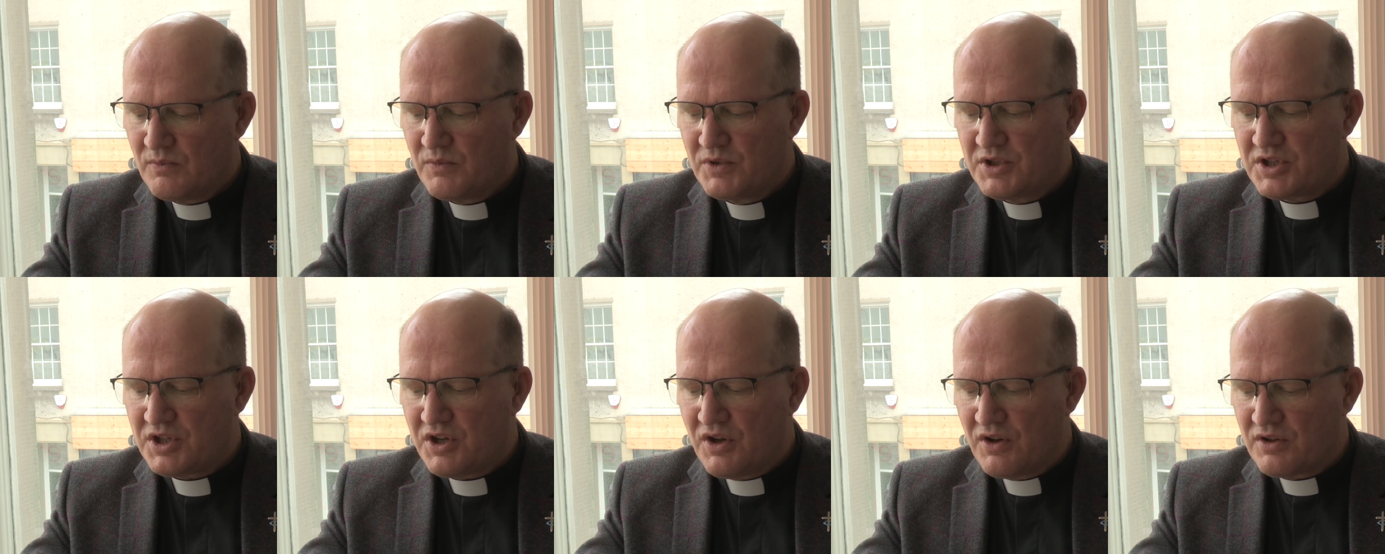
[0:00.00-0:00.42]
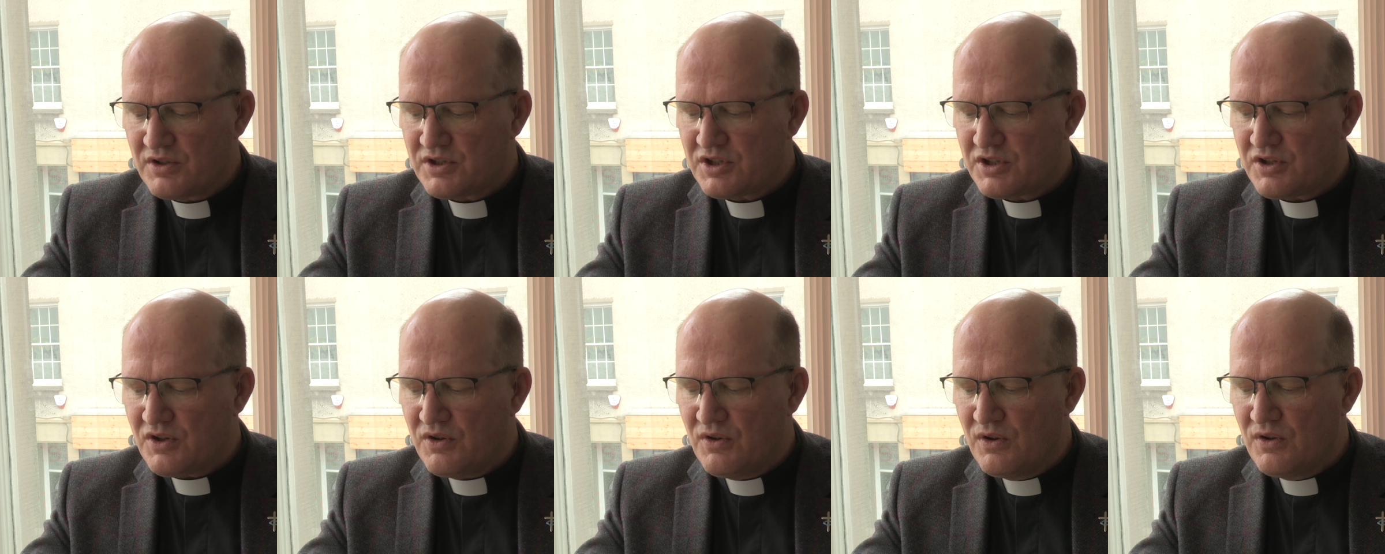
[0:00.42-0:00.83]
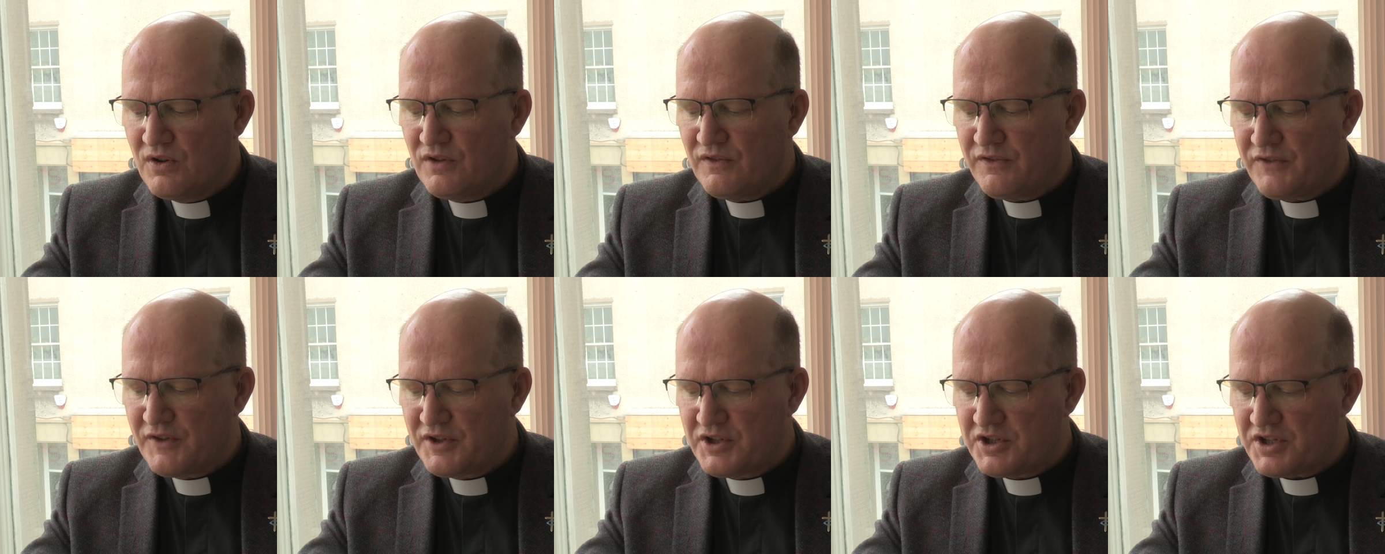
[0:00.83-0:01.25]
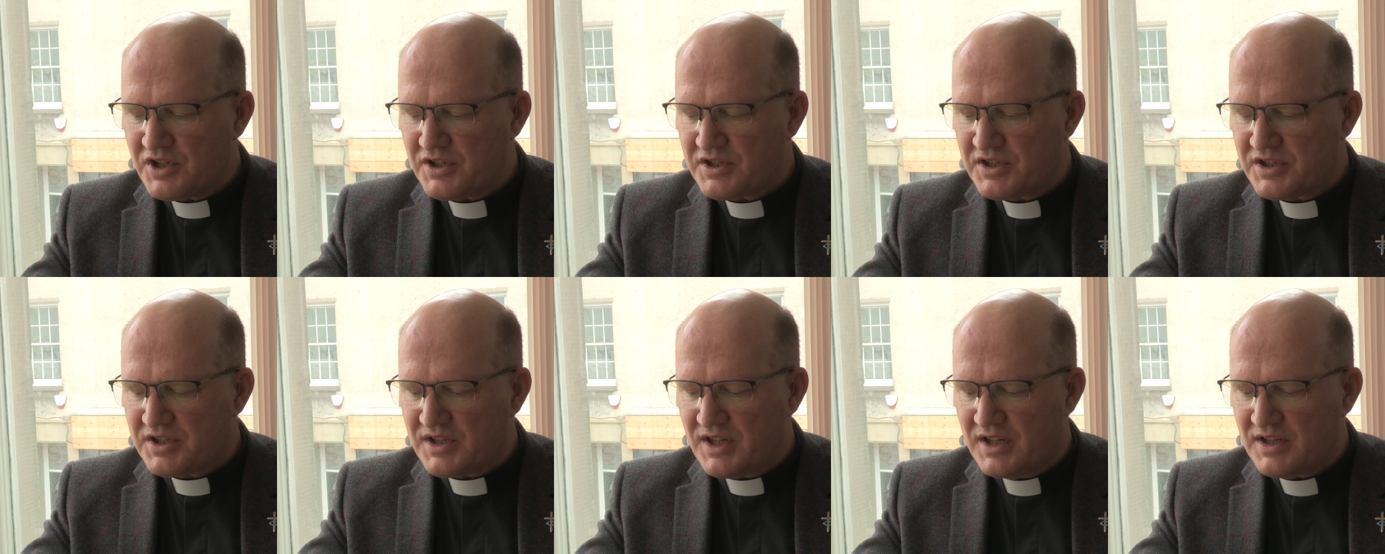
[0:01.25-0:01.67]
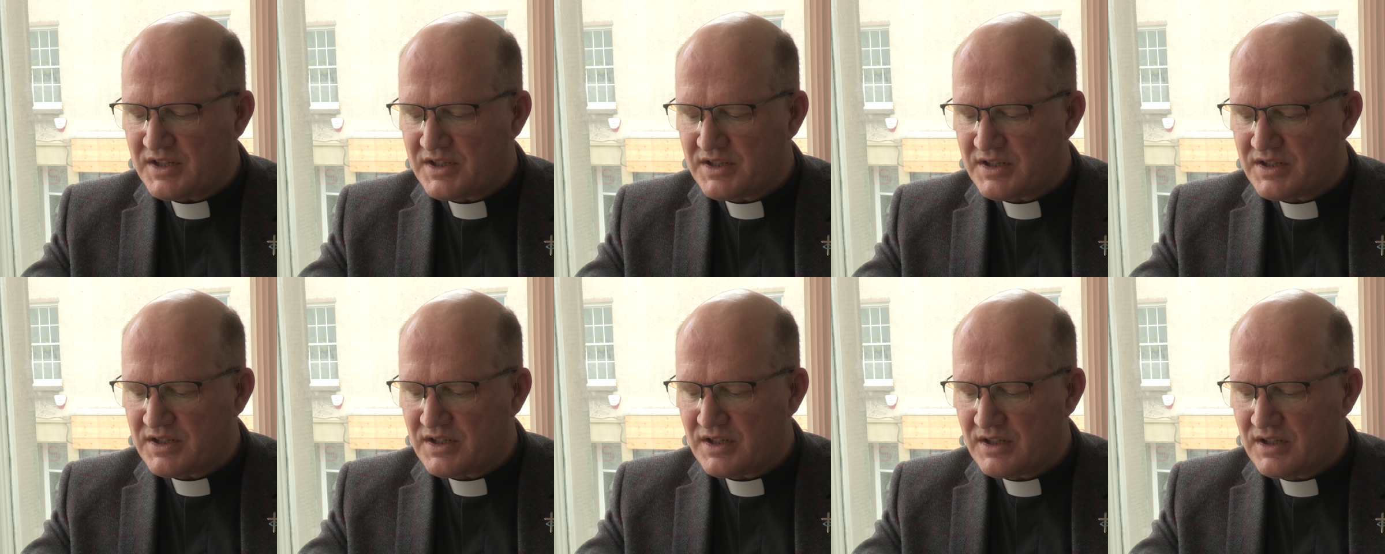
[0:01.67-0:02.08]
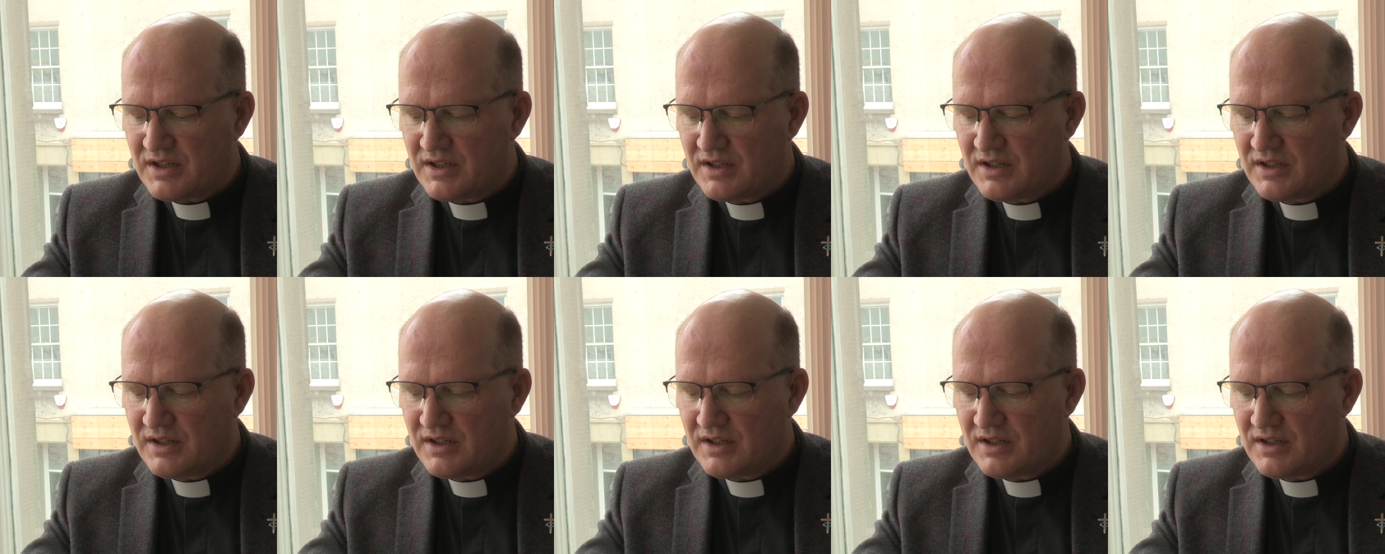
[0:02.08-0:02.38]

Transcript: was God's call for justice.